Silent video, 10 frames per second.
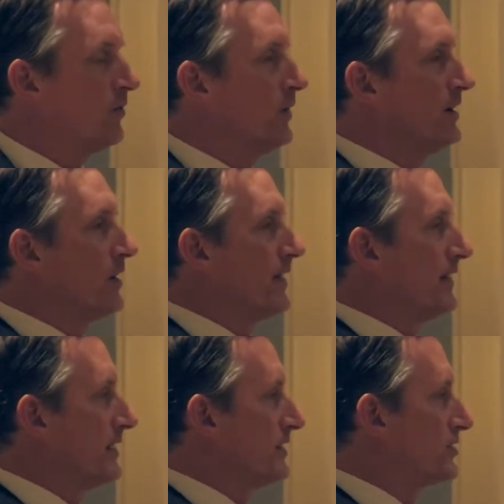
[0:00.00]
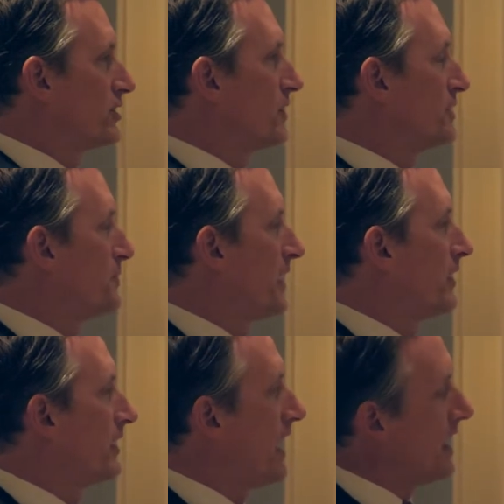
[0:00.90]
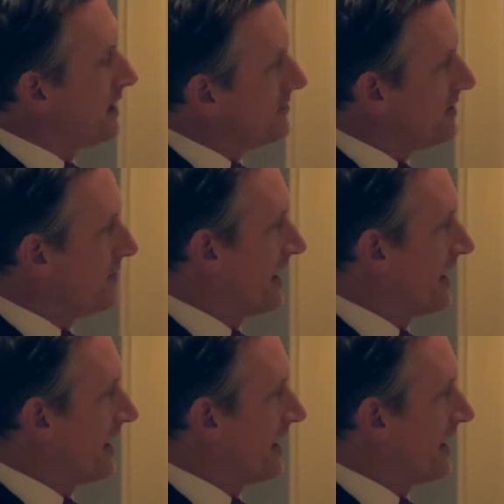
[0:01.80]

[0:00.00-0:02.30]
We know that the insurance paradigm